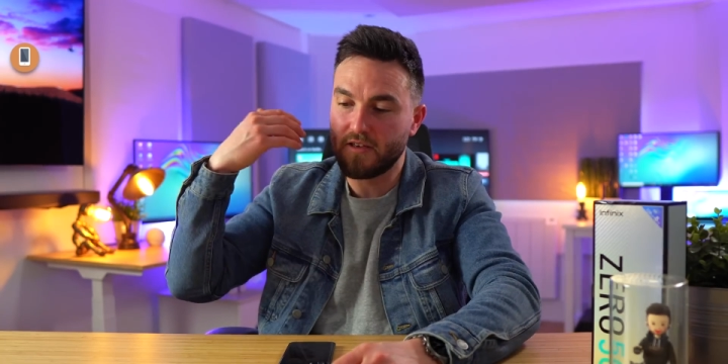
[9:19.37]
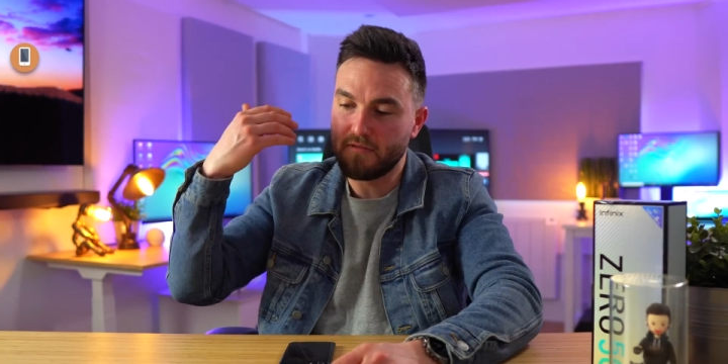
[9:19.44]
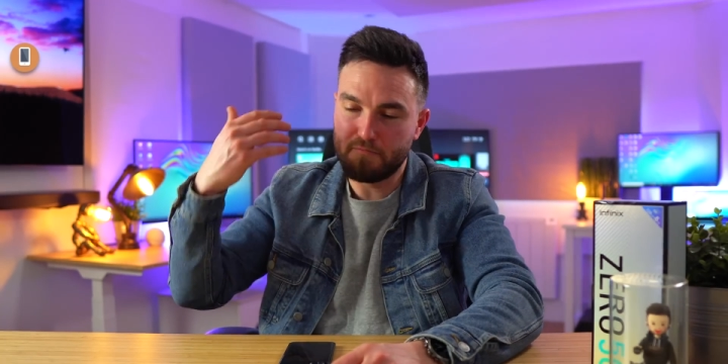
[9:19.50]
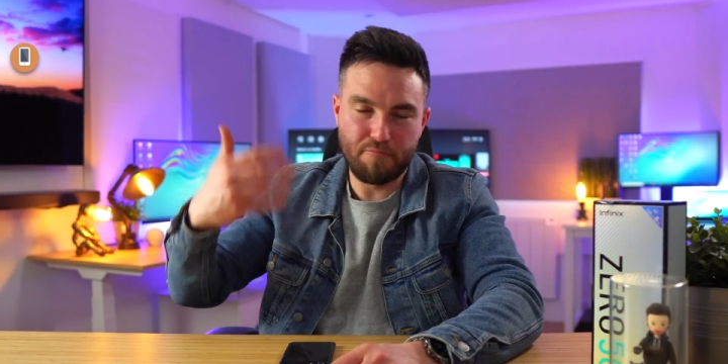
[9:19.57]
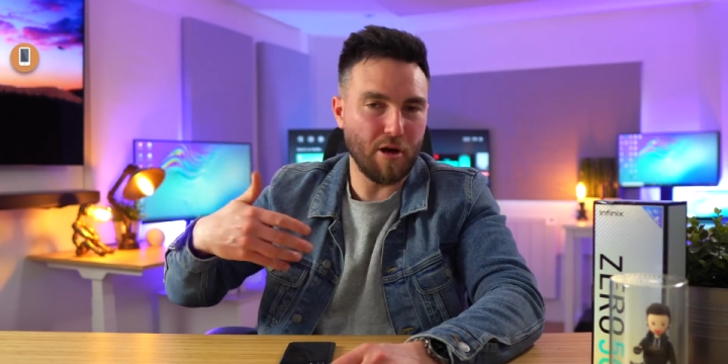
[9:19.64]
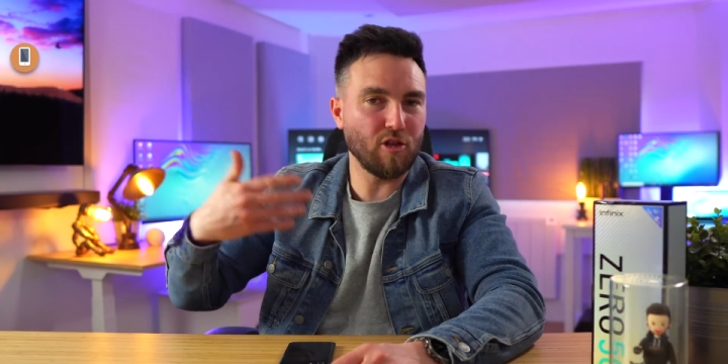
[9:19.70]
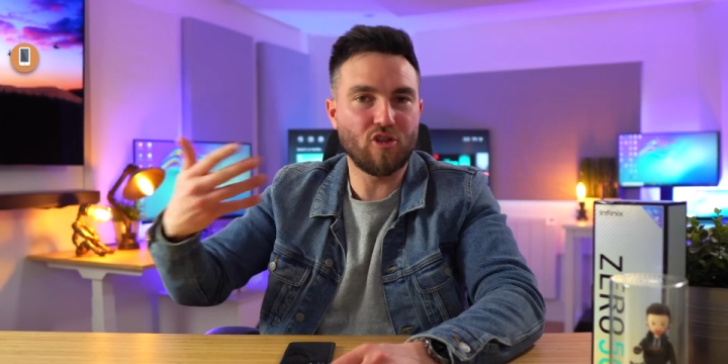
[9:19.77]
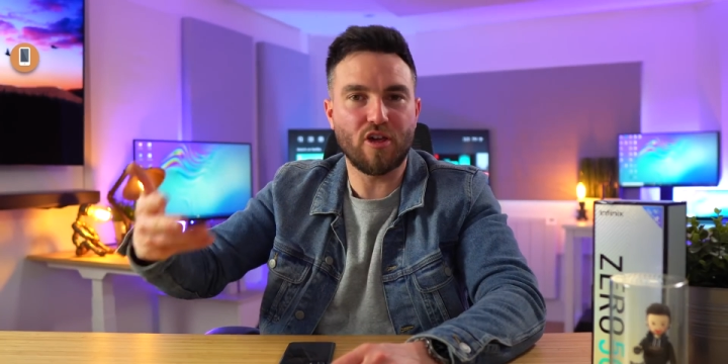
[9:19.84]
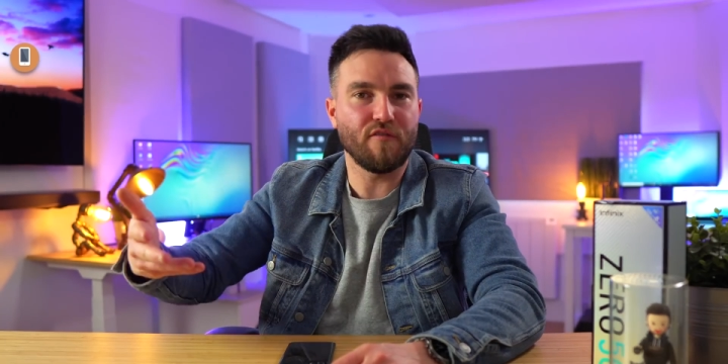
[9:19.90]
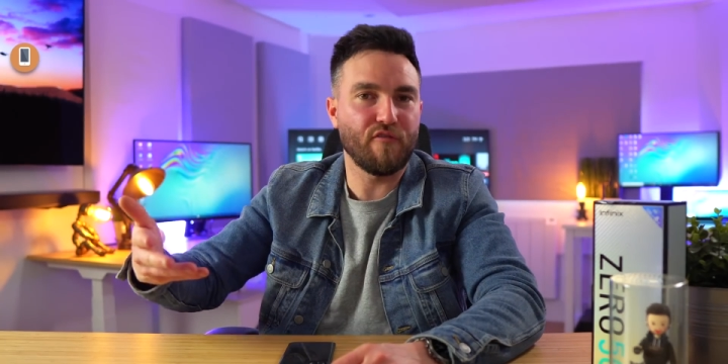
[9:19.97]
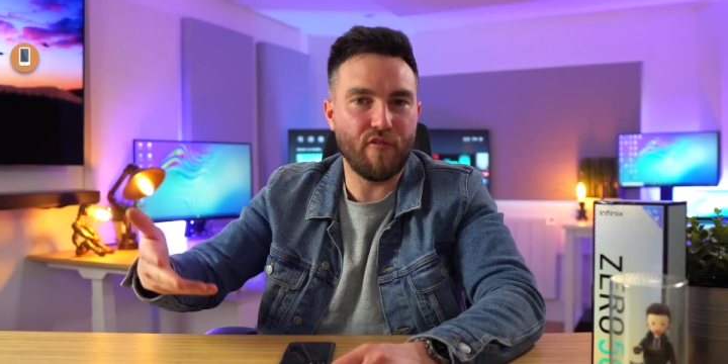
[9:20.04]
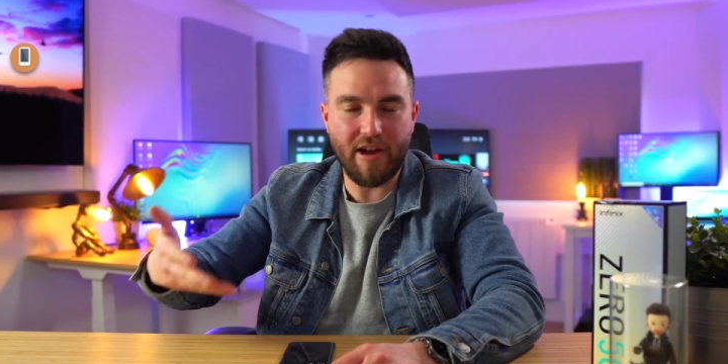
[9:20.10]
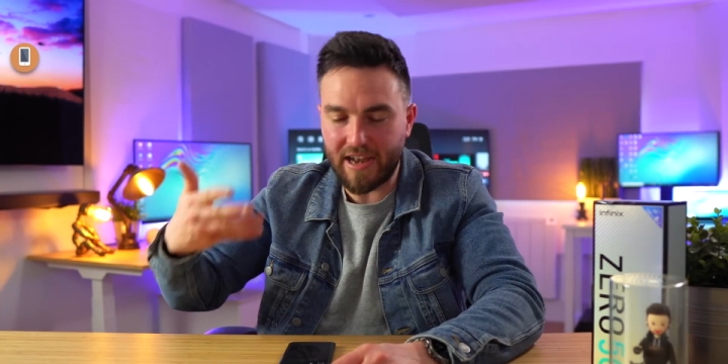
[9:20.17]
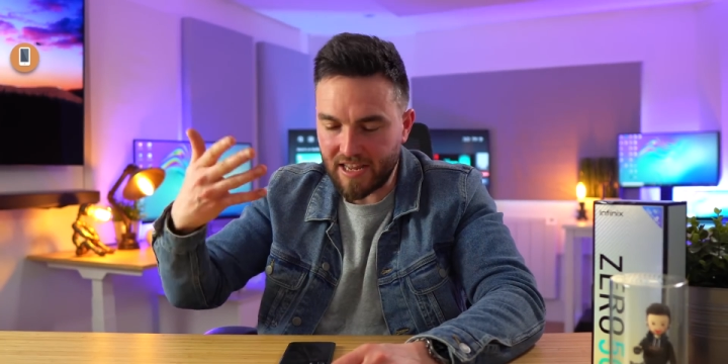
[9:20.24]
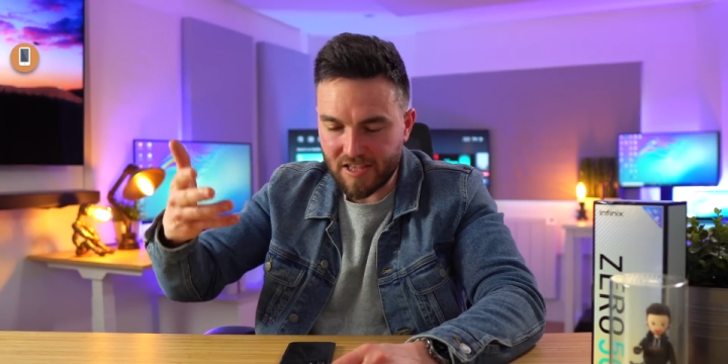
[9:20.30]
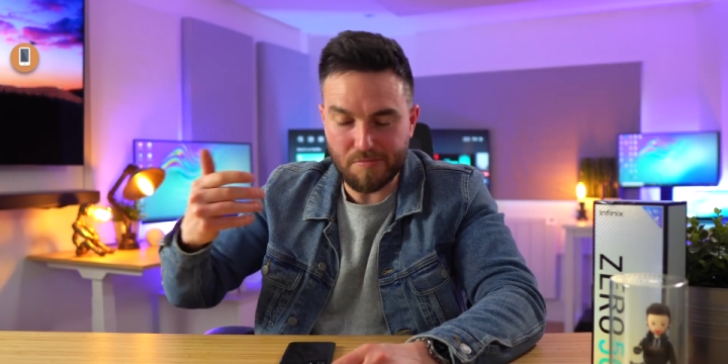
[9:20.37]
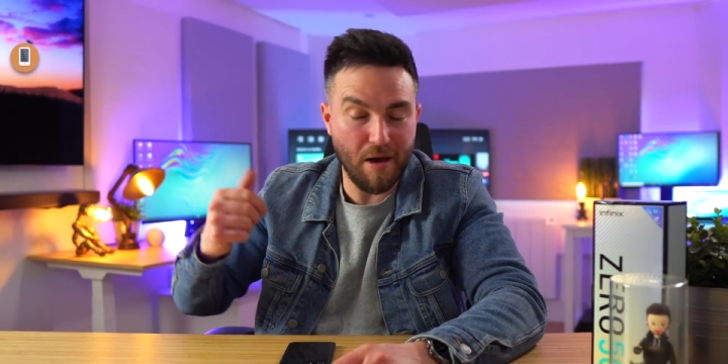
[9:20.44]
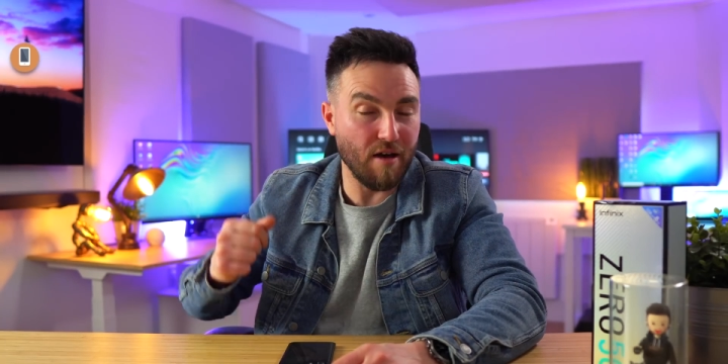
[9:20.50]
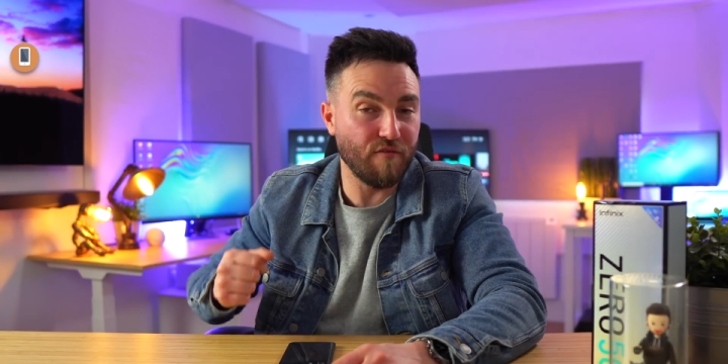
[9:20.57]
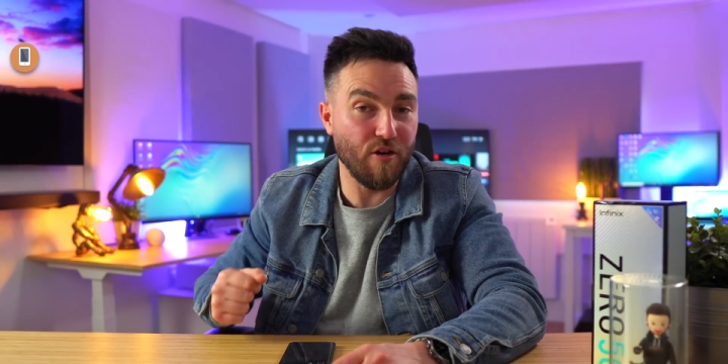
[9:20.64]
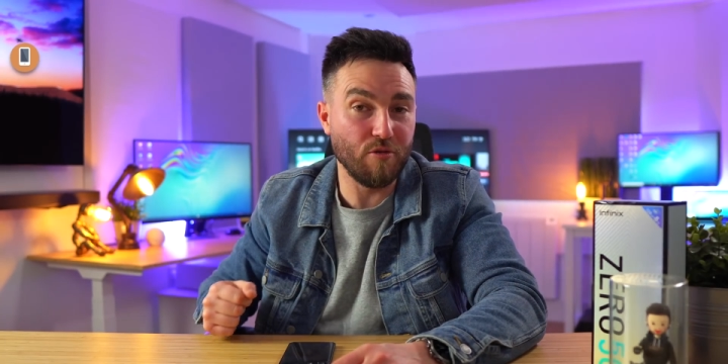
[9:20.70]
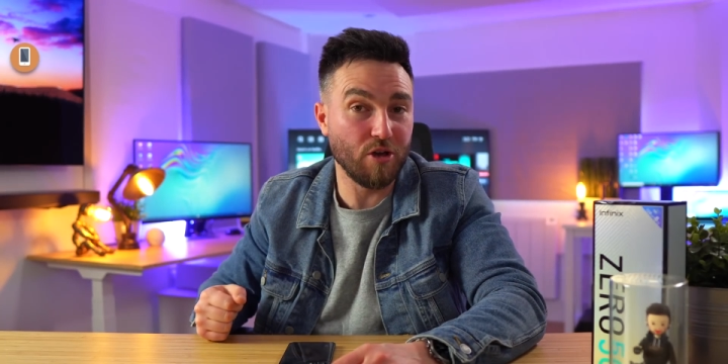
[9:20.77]
budget-friendly
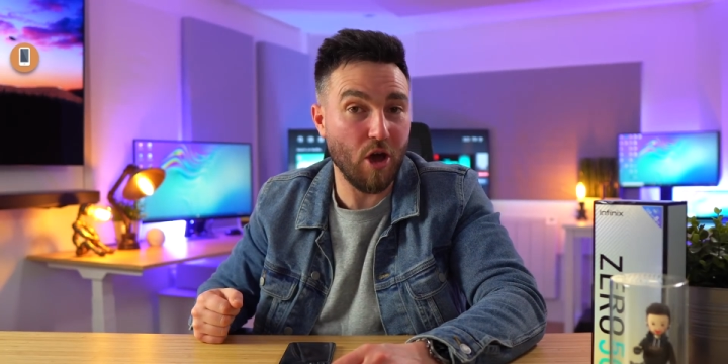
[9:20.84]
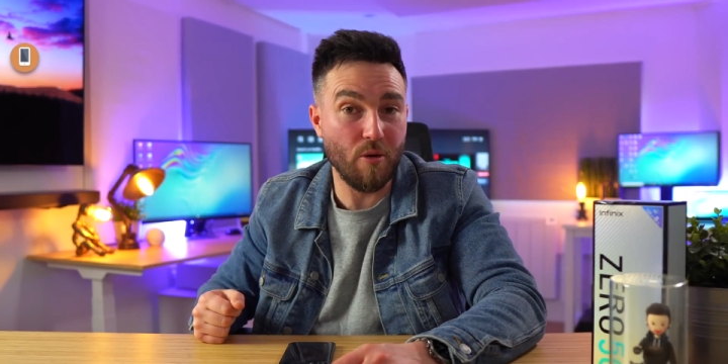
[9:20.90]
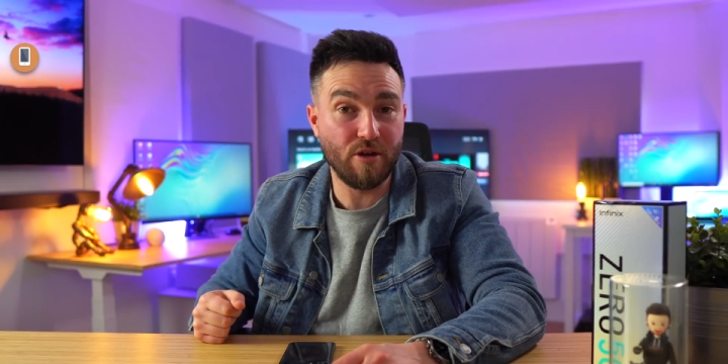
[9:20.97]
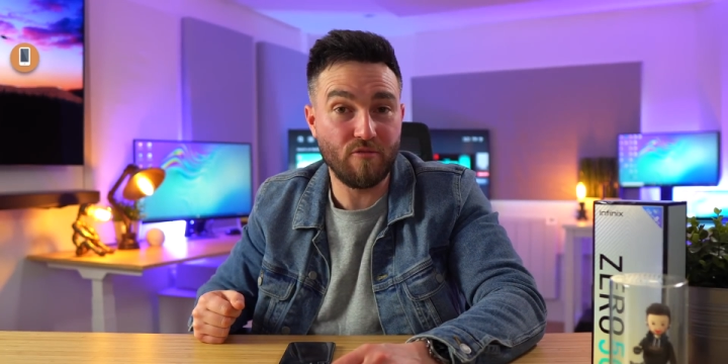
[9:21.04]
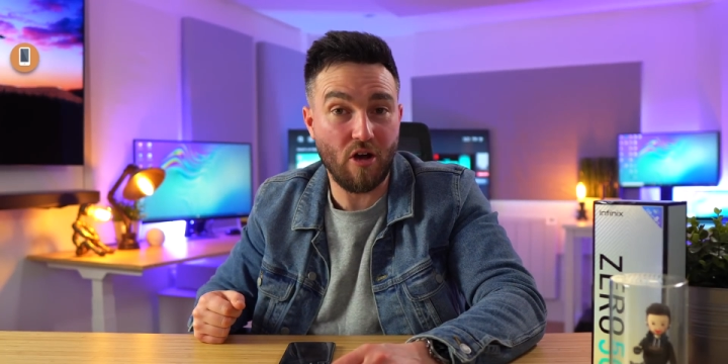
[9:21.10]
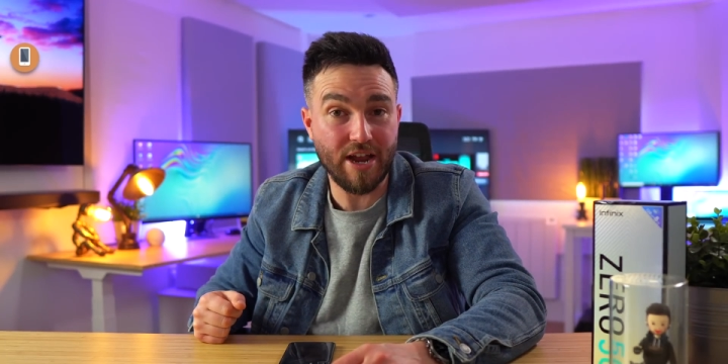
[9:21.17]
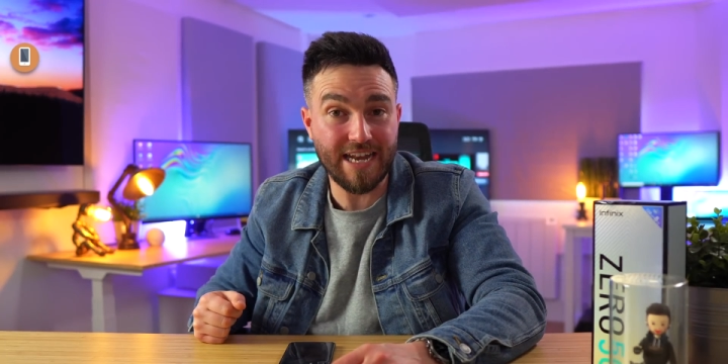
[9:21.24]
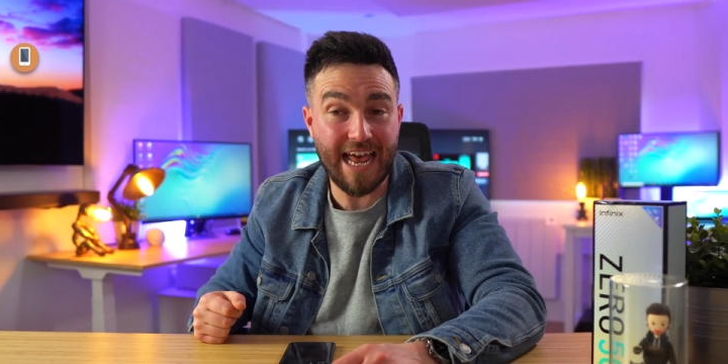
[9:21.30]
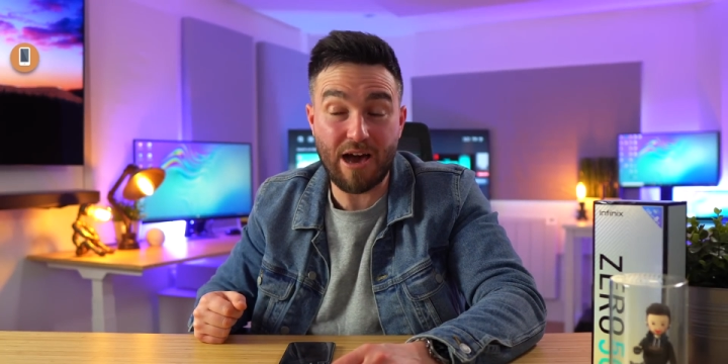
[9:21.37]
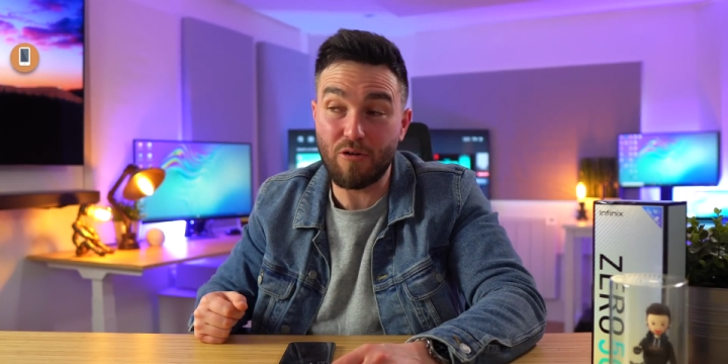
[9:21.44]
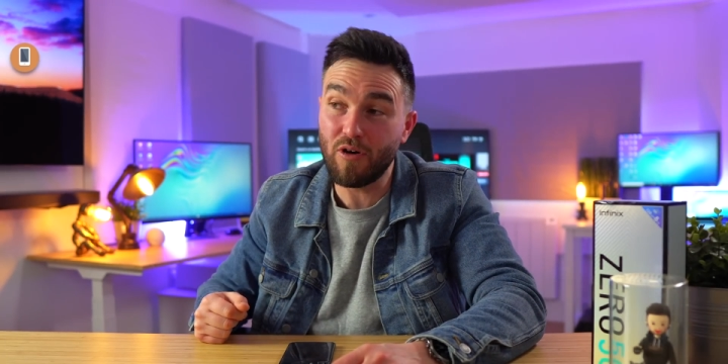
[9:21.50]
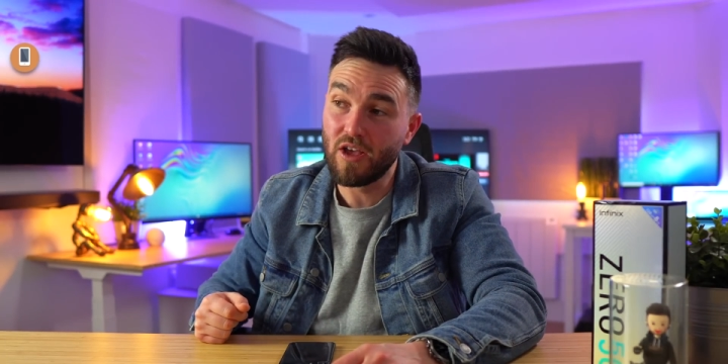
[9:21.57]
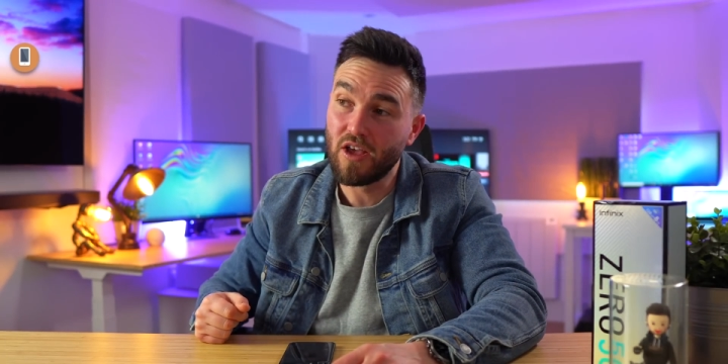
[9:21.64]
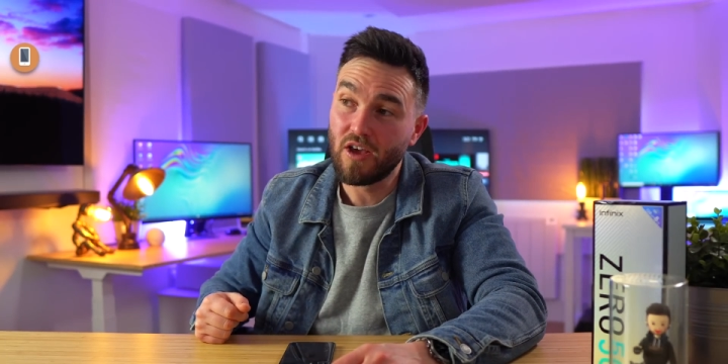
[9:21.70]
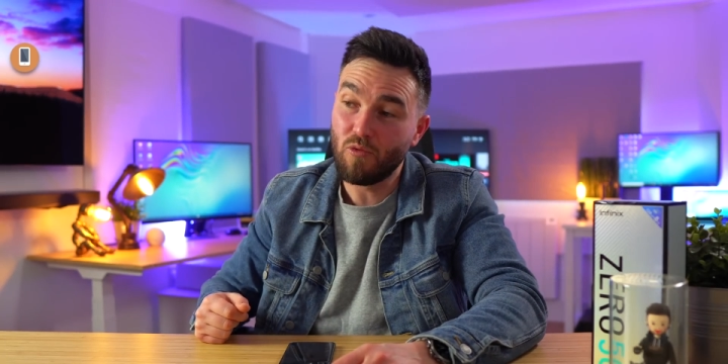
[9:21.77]
smartphone going right now?